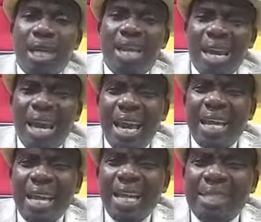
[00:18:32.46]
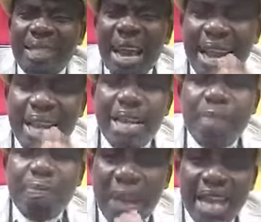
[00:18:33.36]
Is there any
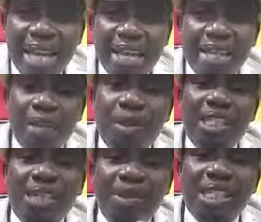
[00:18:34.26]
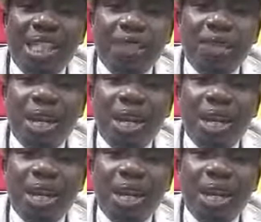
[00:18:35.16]
pain in receiving sexual